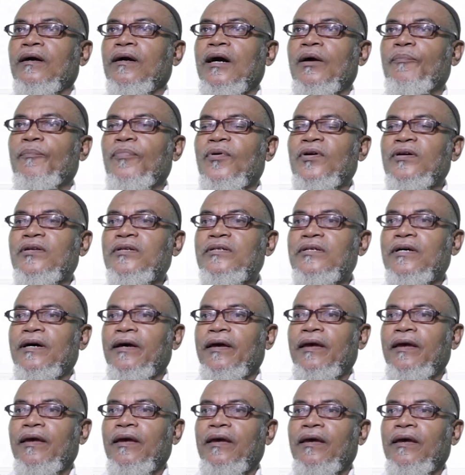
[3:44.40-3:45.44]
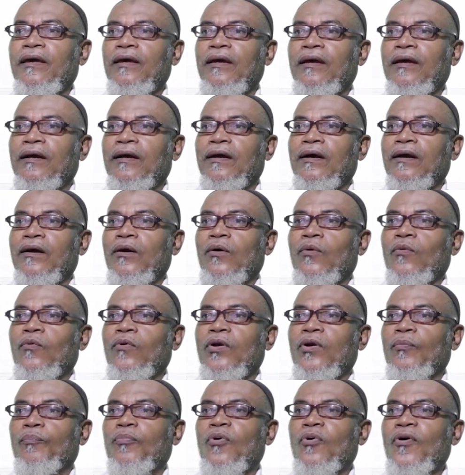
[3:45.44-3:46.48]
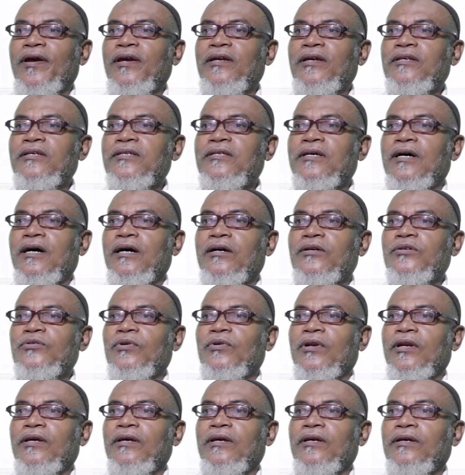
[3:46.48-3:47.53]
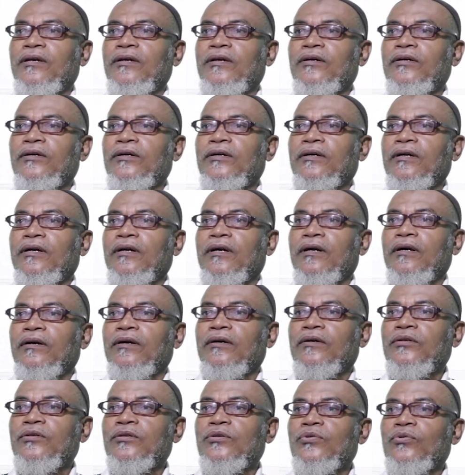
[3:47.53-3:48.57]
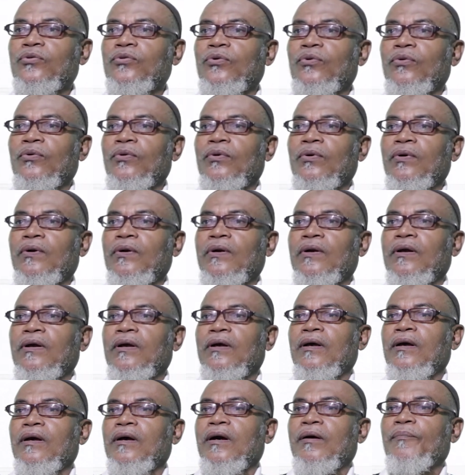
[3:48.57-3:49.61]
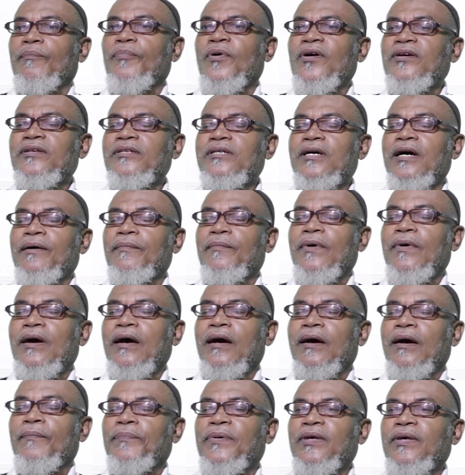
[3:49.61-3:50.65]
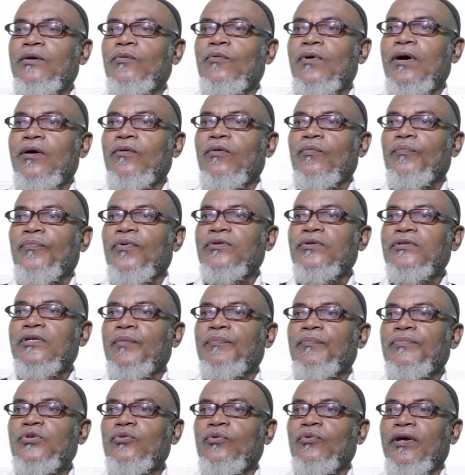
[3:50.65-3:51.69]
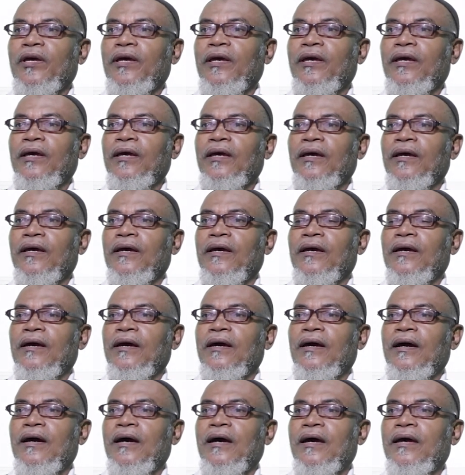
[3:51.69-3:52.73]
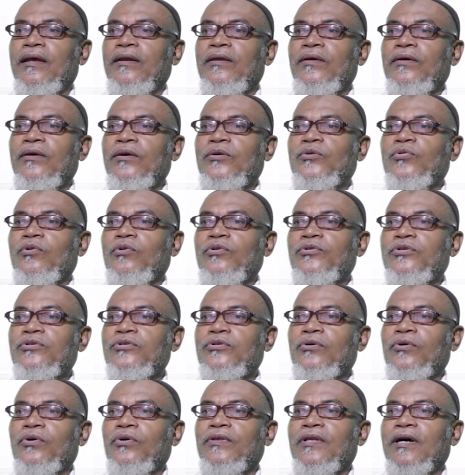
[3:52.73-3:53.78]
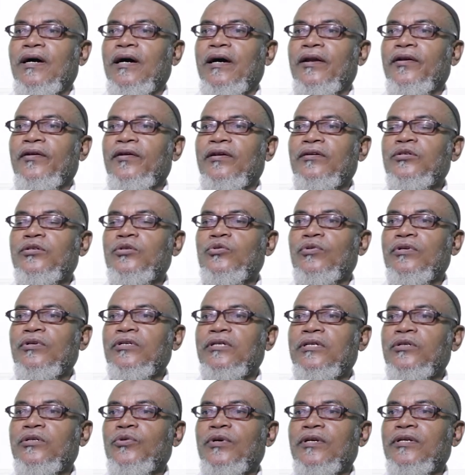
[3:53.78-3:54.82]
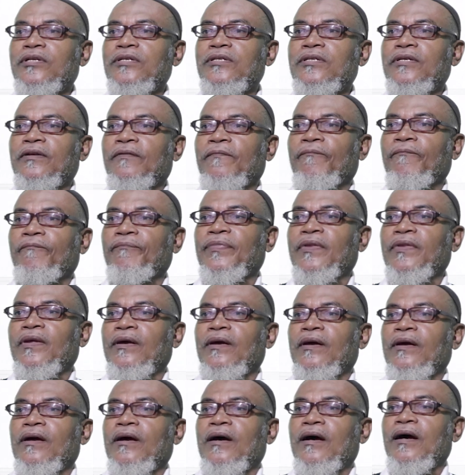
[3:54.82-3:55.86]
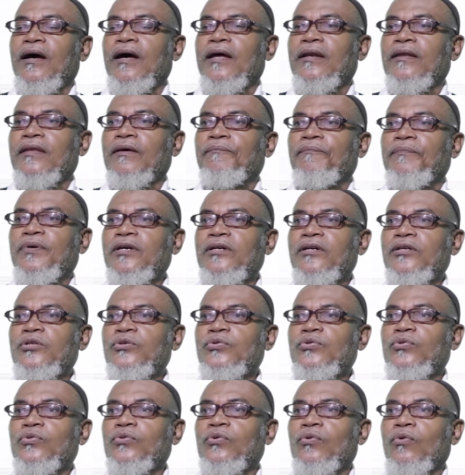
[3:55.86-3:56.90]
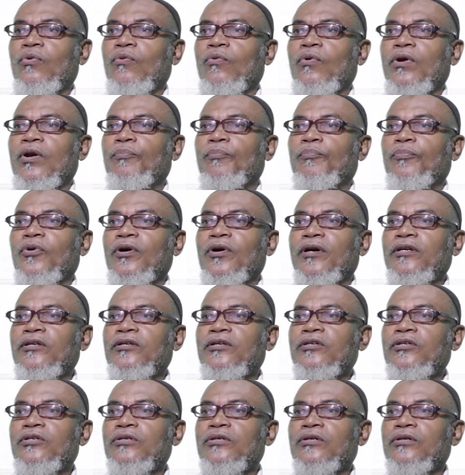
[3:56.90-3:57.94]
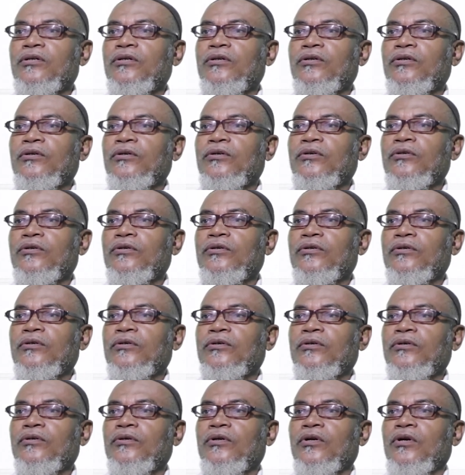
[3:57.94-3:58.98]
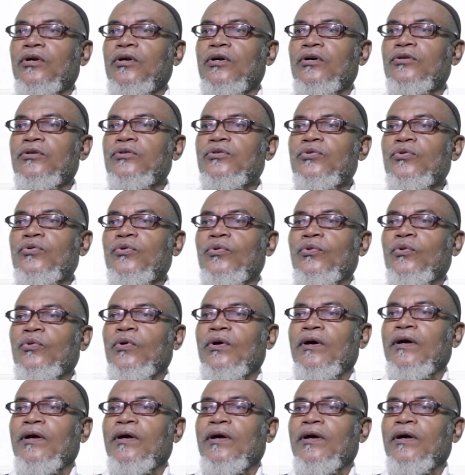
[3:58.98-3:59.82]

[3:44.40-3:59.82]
pointer a will point actually to pointer p1 point up to a, and it will store the address 2020, and the p2 will point to